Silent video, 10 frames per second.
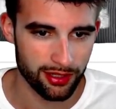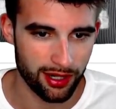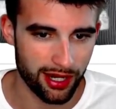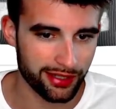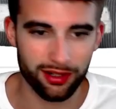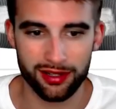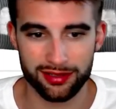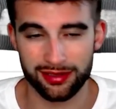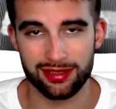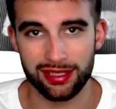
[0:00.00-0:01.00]
I could
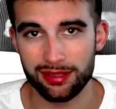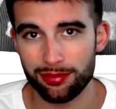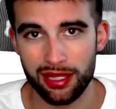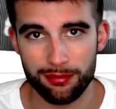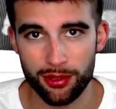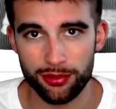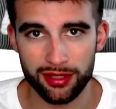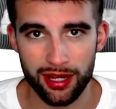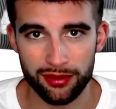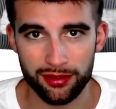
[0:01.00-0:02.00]
honestly see you playing both
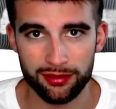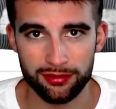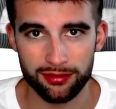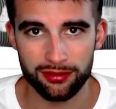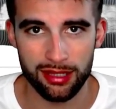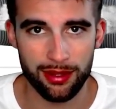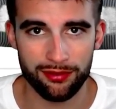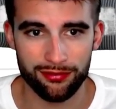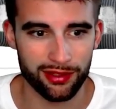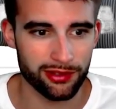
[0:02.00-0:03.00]
together, him
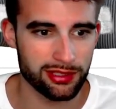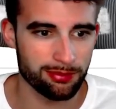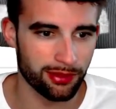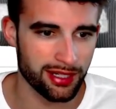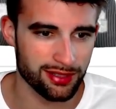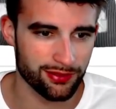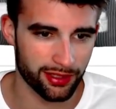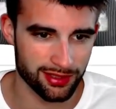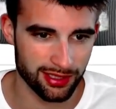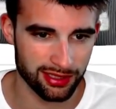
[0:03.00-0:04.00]
and Fields, but I just feel
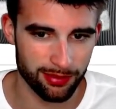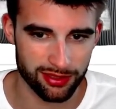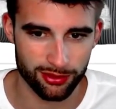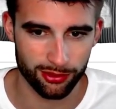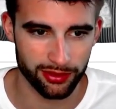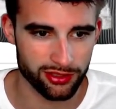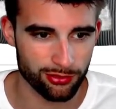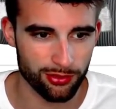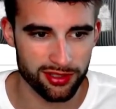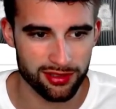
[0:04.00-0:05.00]
like it's not the best
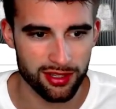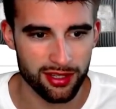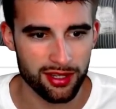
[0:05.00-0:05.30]
correlation-wise.